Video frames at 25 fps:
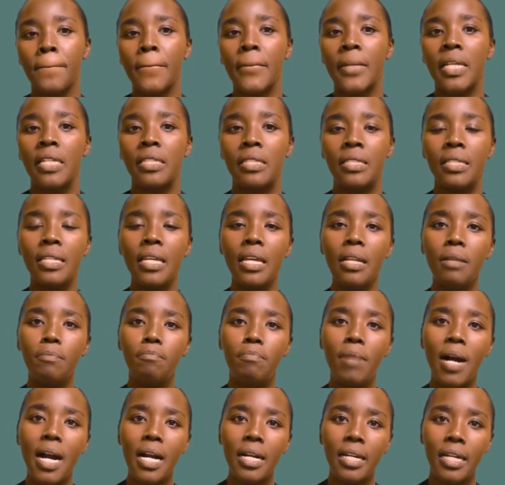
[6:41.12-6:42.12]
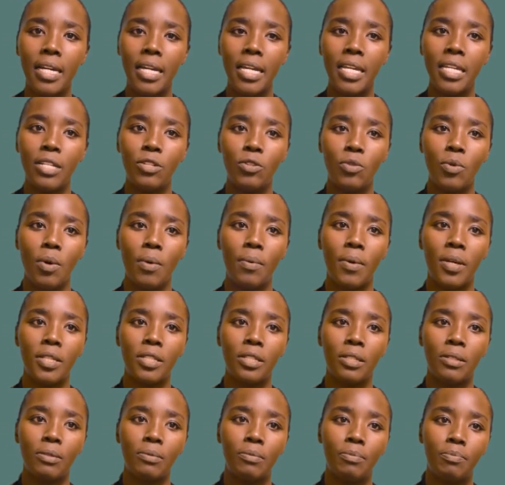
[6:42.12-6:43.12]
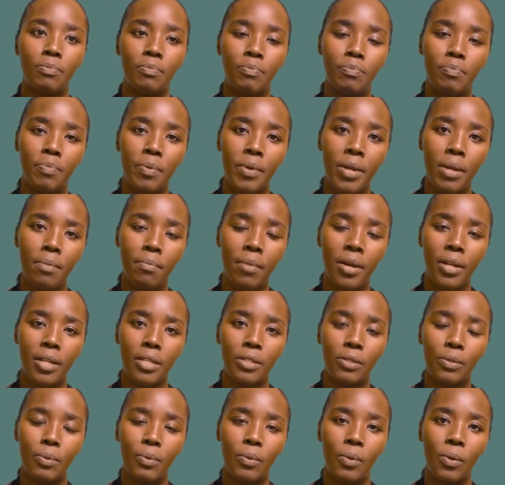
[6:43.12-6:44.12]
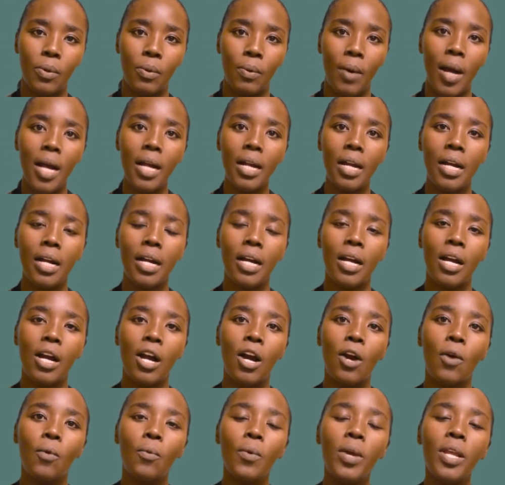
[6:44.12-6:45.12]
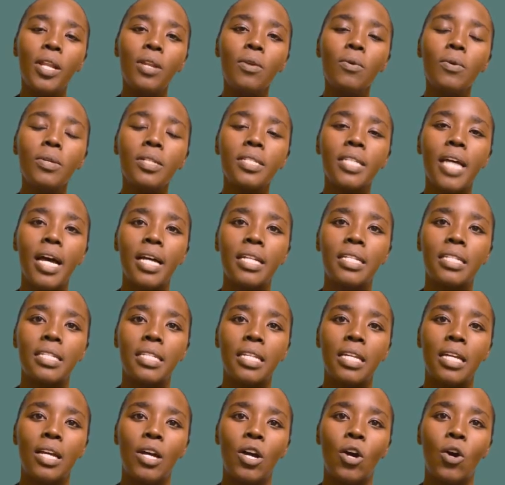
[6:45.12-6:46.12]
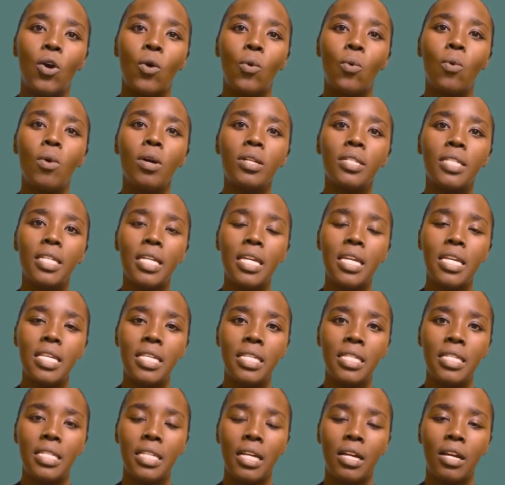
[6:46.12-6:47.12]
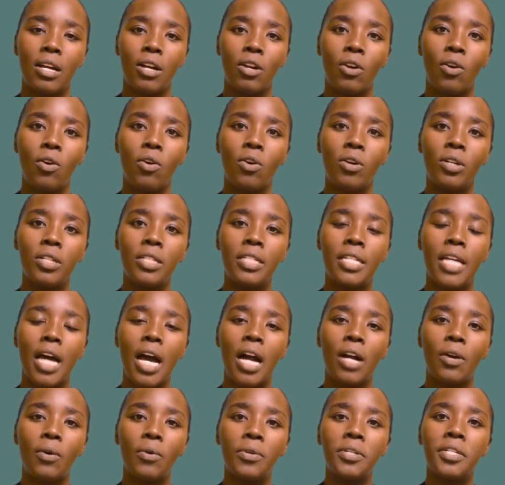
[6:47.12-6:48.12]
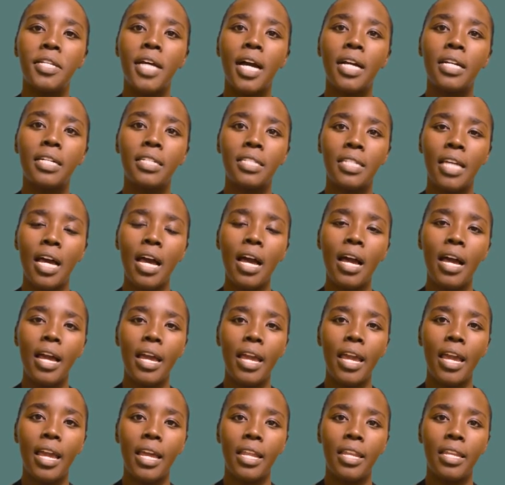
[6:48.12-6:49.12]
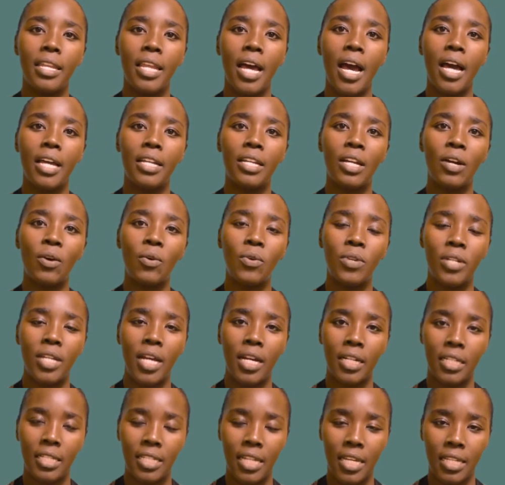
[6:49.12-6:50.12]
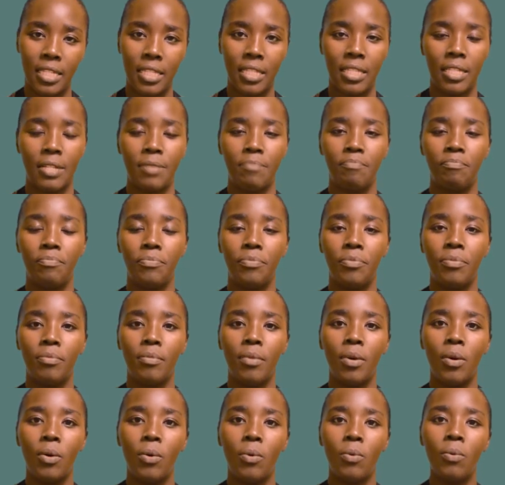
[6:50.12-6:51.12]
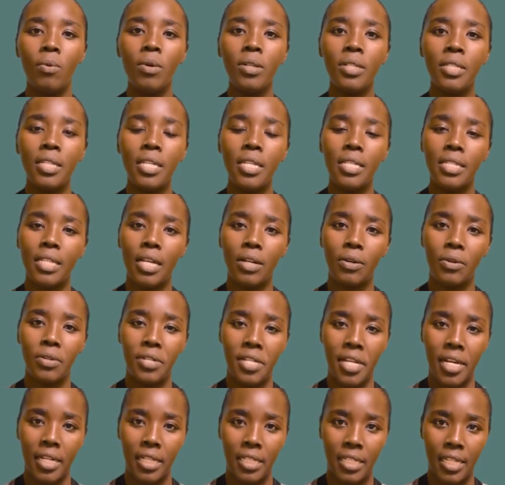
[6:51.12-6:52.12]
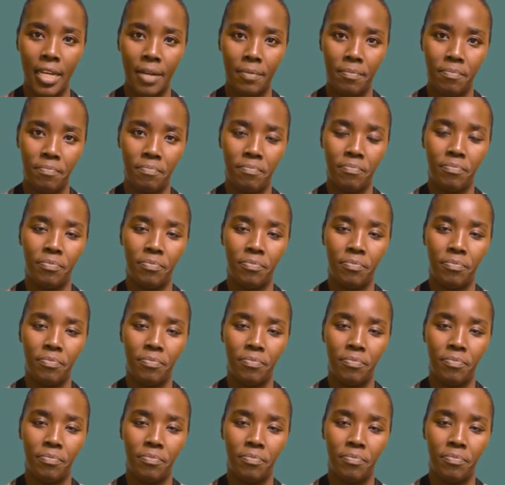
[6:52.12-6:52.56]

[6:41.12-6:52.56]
Still back into our primary school work, we looked at what is called a conductor and non-conductors. What is a conductor?